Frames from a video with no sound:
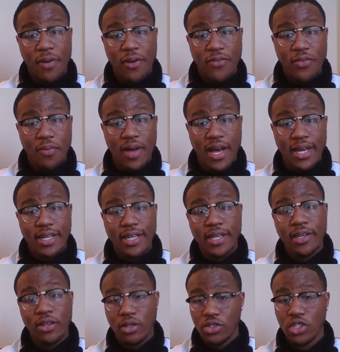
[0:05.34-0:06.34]
up,
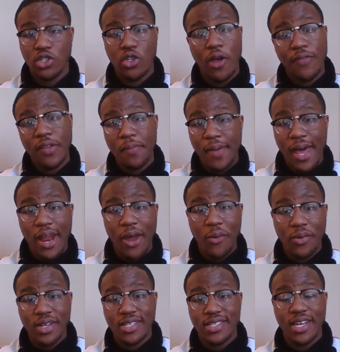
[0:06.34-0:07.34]
everybody? Just off the bat, I
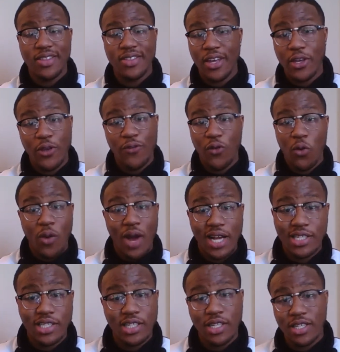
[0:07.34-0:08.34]
want to say thank you for
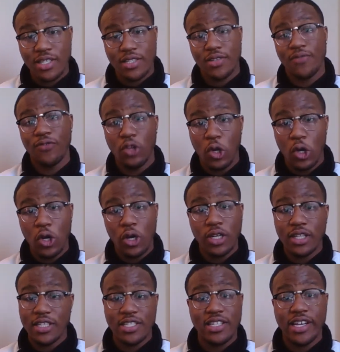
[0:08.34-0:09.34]
watching this
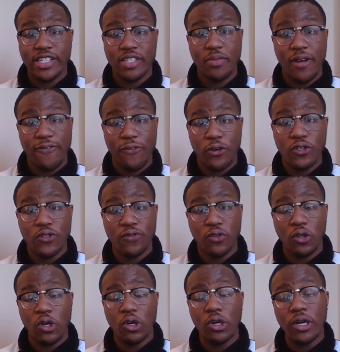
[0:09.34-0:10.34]
vlog. This is actually my first
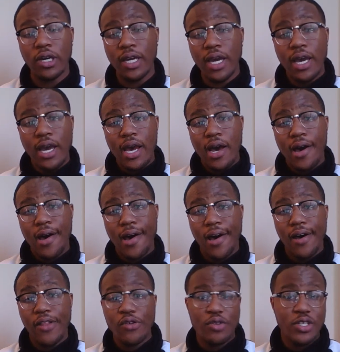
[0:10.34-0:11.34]
vlog.
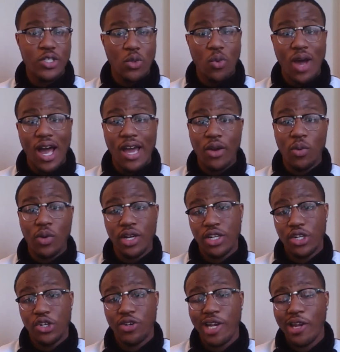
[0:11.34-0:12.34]
The reason why I wanted
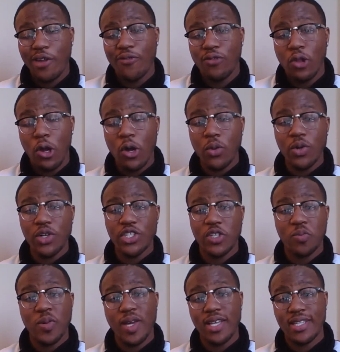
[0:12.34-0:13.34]
to create a vlog was
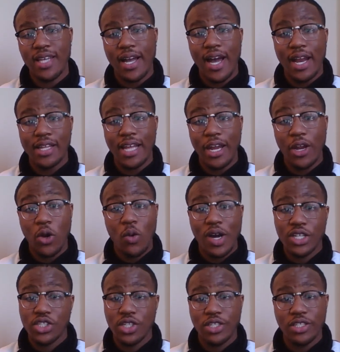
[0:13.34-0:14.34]
just because I got a lot of
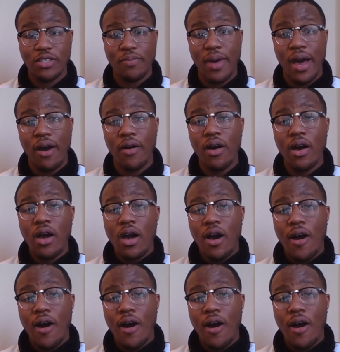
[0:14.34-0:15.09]
questions about